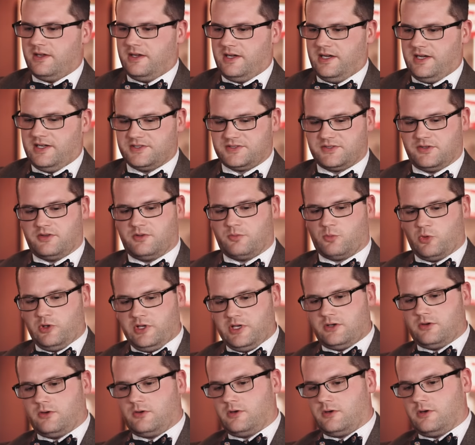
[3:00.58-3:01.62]
Uh, so the
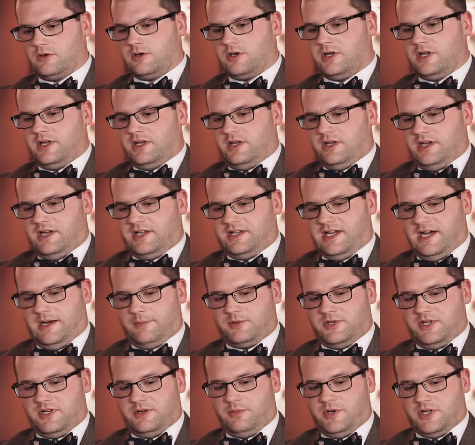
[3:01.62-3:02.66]
Marine Corps
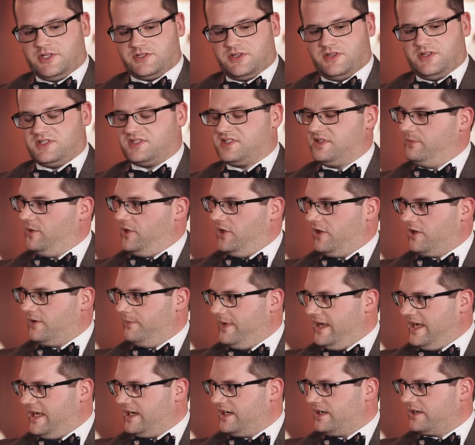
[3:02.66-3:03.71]
adopted a bunch of the
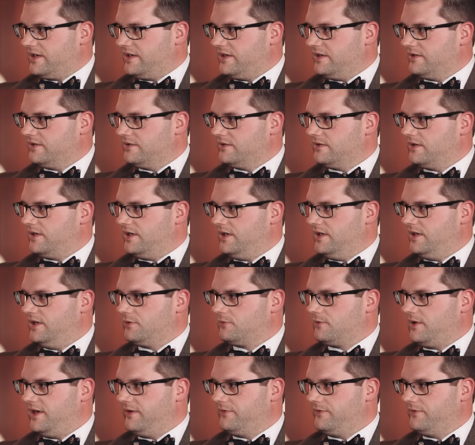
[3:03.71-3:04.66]
semi-automatic uh,